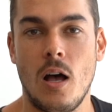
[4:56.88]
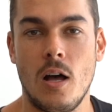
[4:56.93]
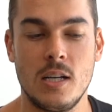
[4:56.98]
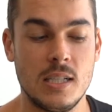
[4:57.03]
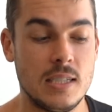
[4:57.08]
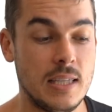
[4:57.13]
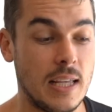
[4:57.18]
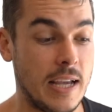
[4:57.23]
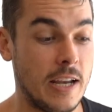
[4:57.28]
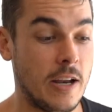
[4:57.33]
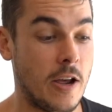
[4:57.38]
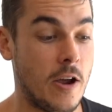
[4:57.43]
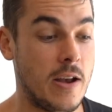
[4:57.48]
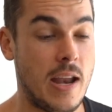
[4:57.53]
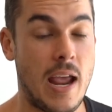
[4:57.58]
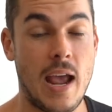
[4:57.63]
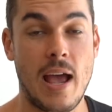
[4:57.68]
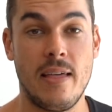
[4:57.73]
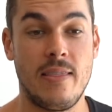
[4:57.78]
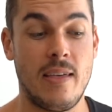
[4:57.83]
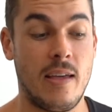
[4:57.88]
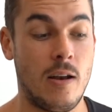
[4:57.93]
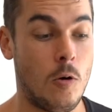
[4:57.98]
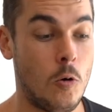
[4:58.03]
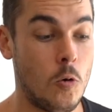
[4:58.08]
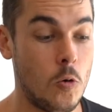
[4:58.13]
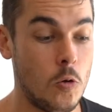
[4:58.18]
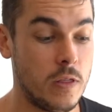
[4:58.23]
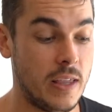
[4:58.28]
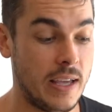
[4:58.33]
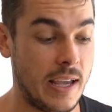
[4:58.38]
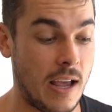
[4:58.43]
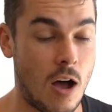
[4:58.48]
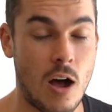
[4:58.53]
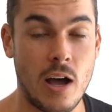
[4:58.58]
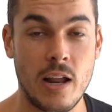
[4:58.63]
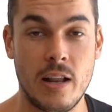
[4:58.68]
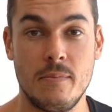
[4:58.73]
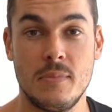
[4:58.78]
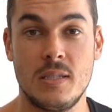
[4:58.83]
I just let you know now that all the
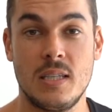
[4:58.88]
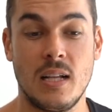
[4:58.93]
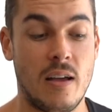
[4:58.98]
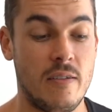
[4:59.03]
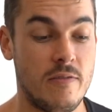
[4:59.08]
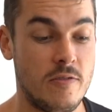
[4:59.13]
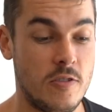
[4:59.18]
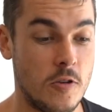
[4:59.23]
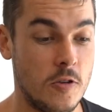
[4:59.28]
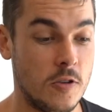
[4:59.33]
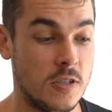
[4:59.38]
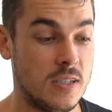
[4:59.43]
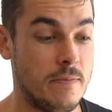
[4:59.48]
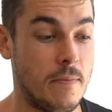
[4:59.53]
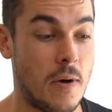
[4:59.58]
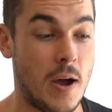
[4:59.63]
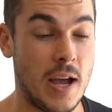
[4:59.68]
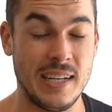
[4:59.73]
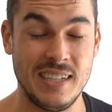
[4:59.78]
items that I've used in my